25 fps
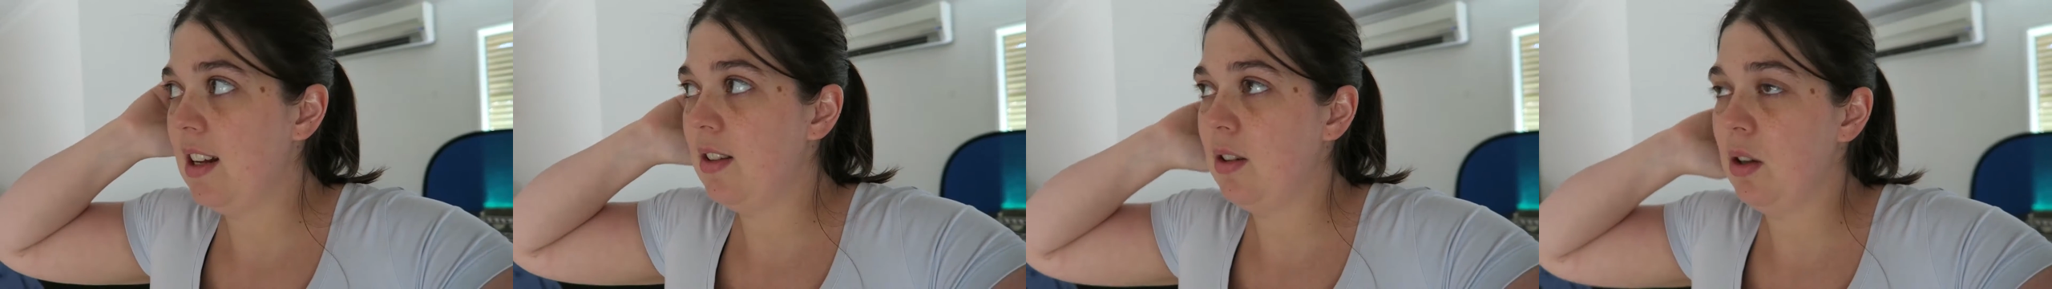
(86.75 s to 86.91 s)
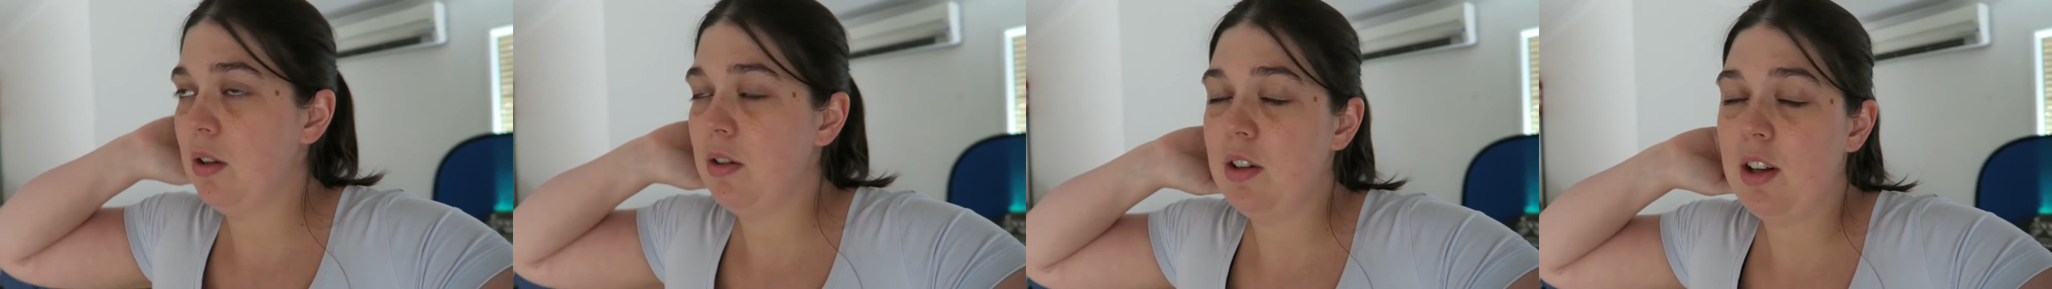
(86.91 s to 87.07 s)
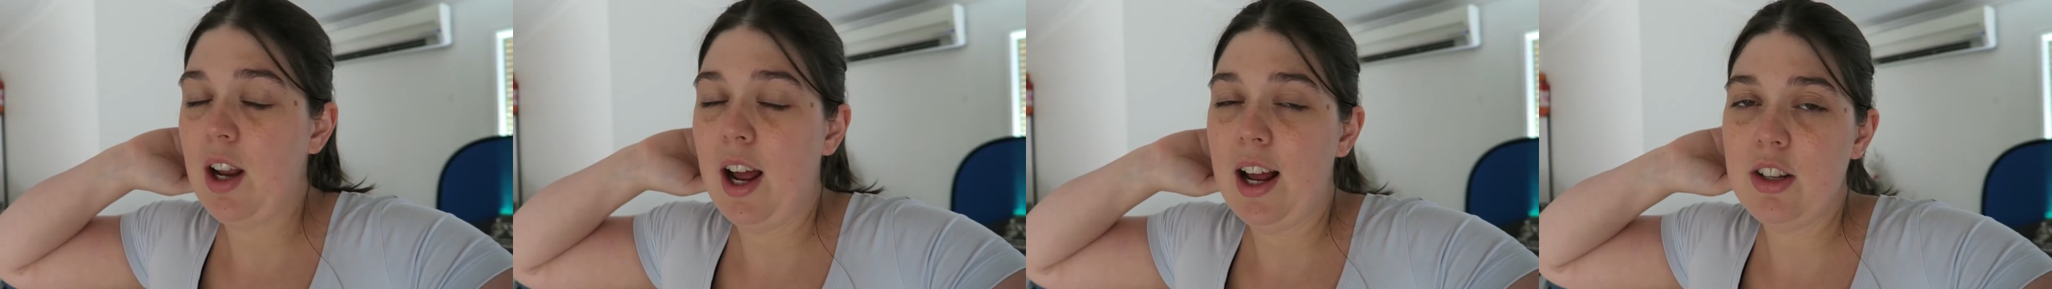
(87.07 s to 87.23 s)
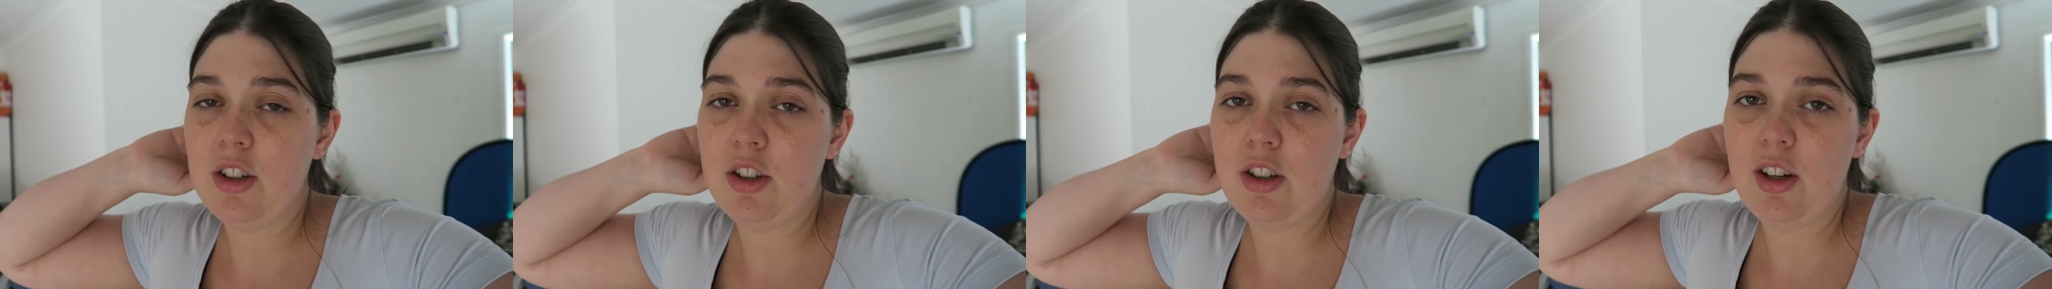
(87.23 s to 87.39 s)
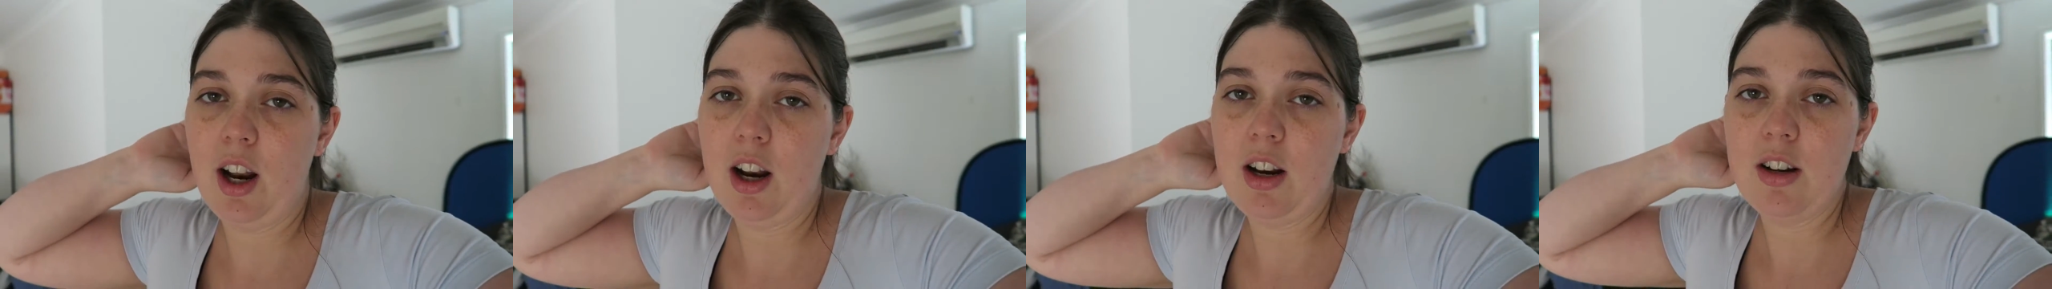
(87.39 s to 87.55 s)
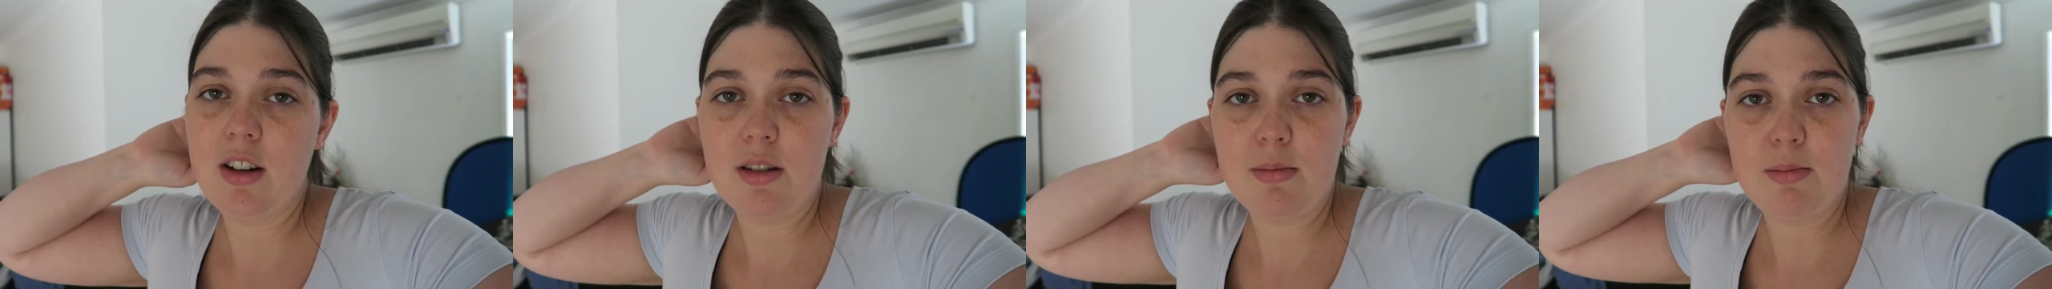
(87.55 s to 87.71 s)
so it has
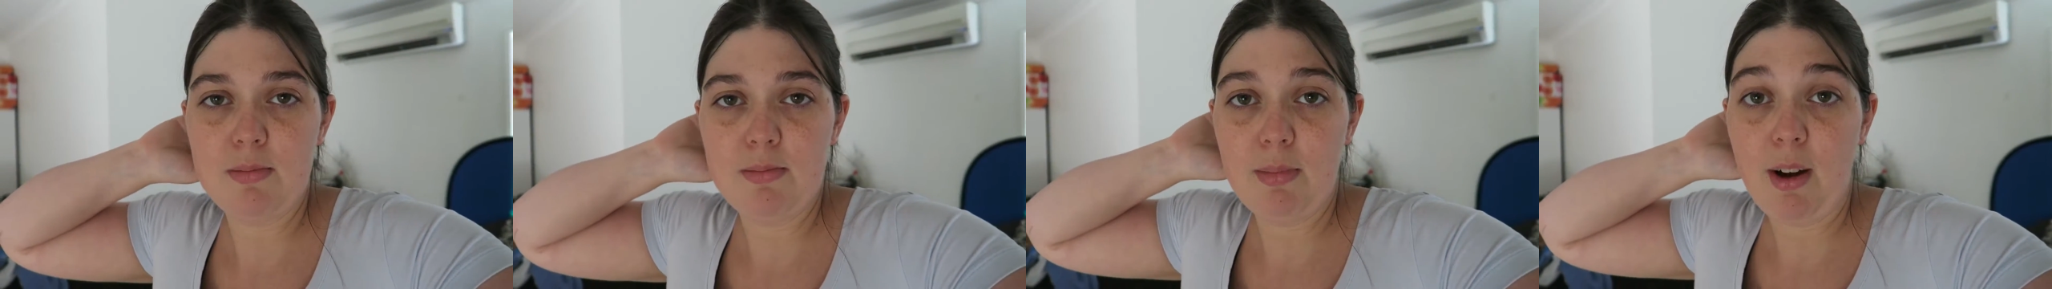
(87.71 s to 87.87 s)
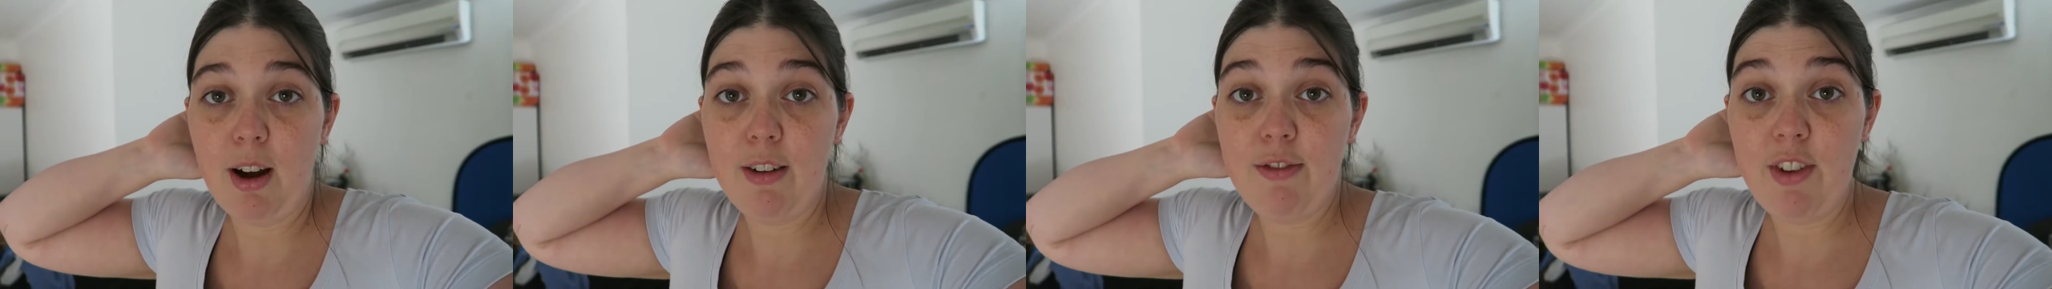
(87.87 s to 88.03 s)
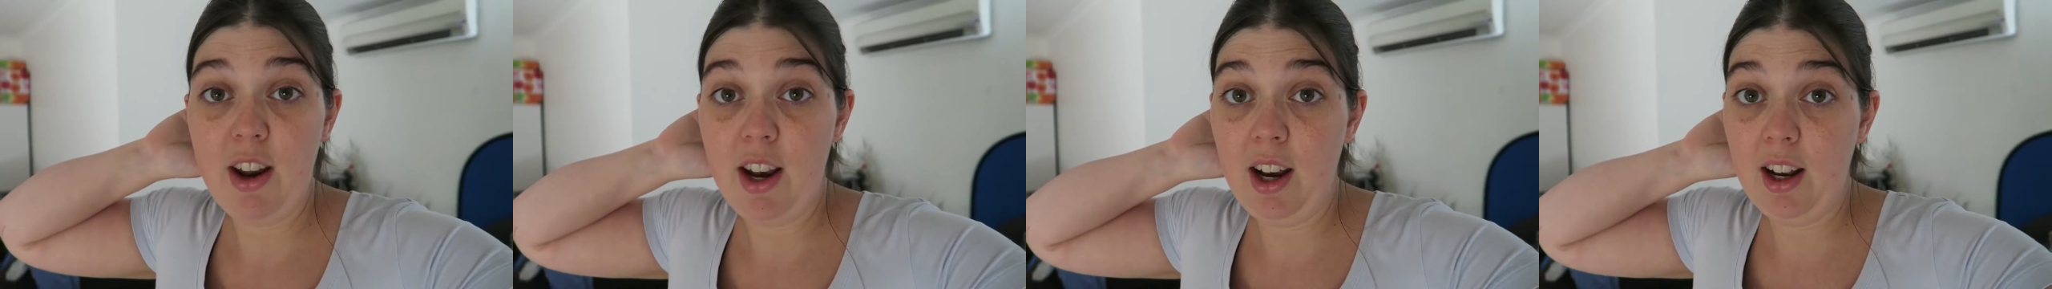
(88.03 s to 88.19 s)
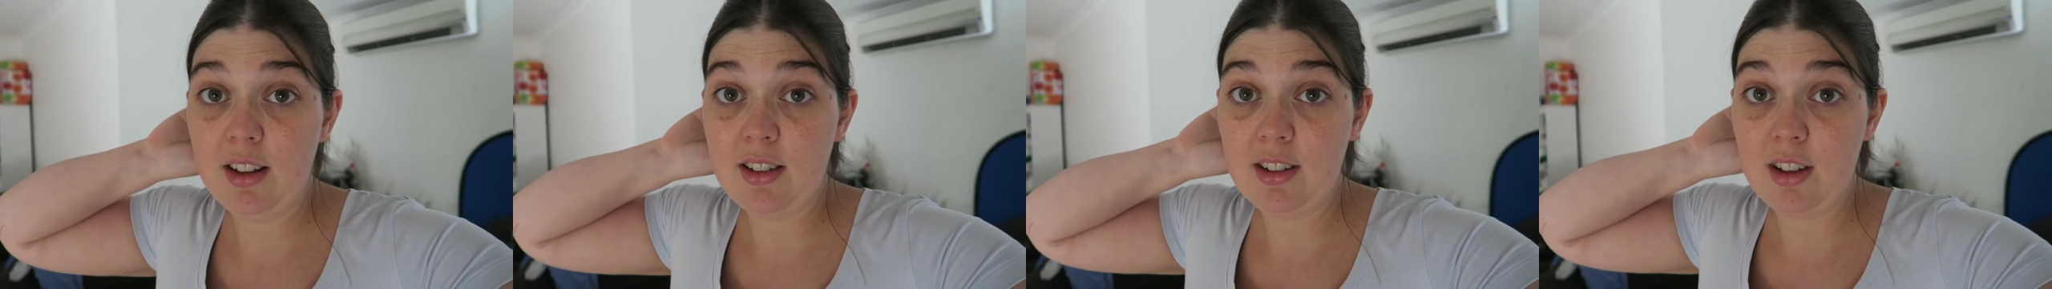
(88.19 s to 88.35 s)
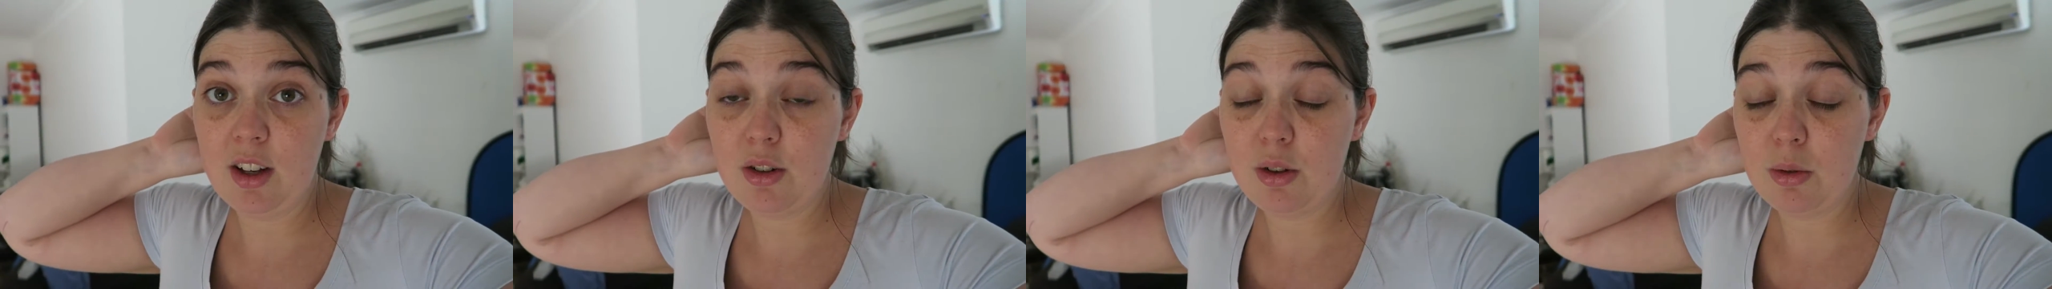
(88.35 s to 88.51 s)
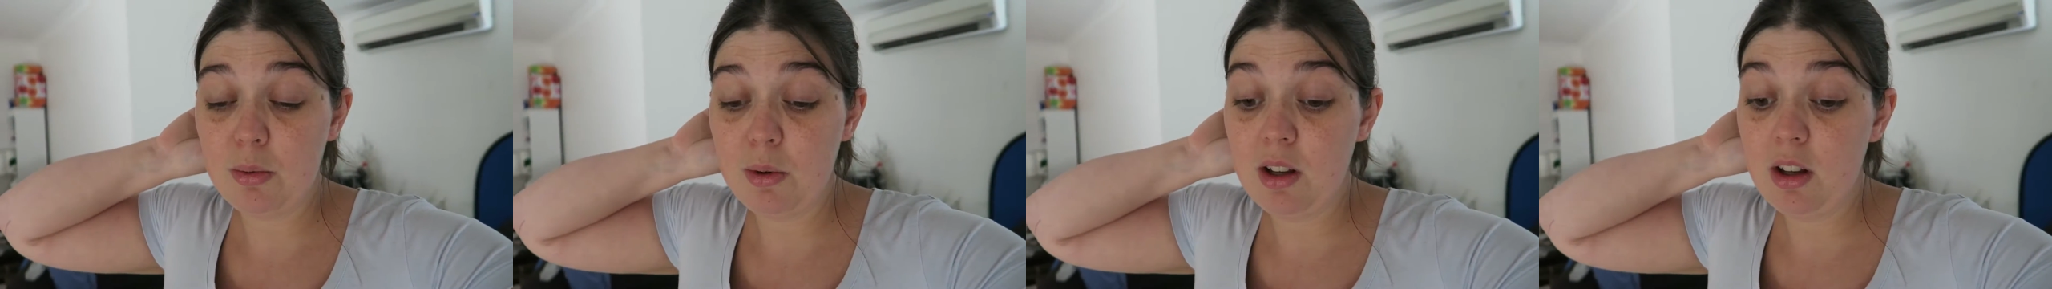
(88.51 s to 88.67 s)
changed my feeding
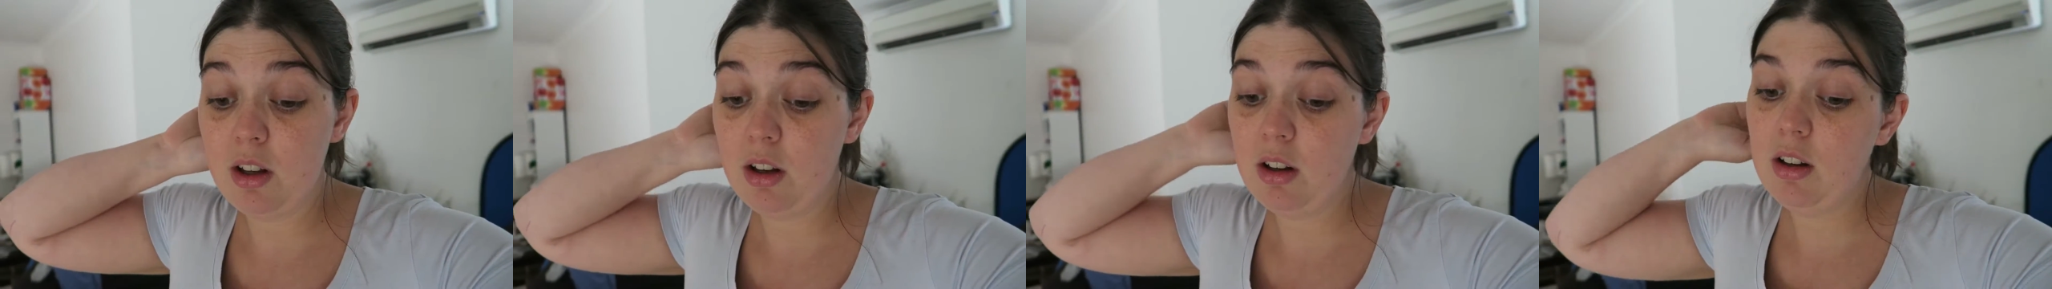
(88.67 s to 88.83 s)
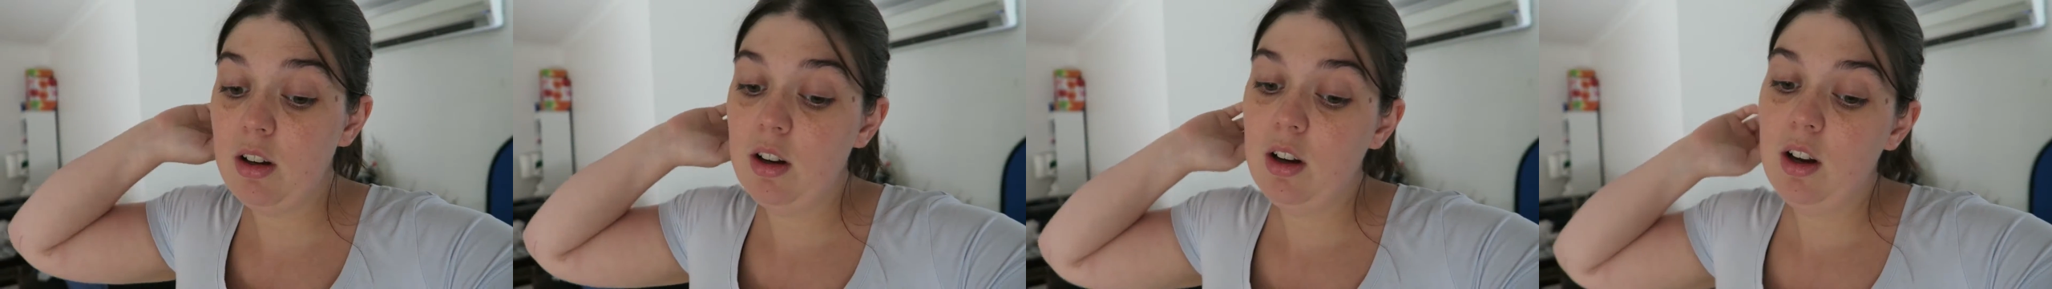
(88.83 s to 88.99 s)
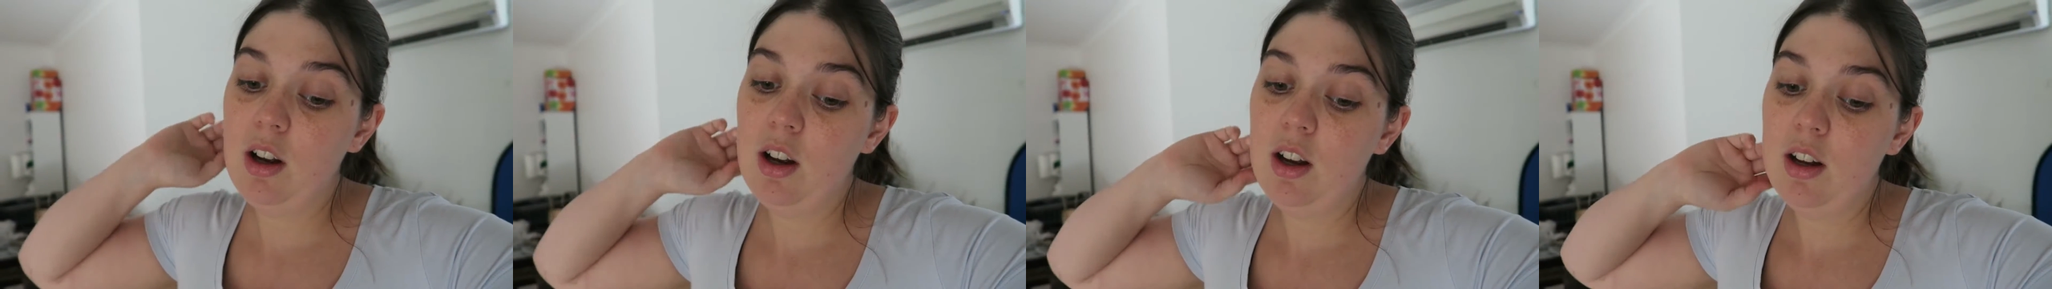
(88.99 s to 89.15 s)
schedule with her.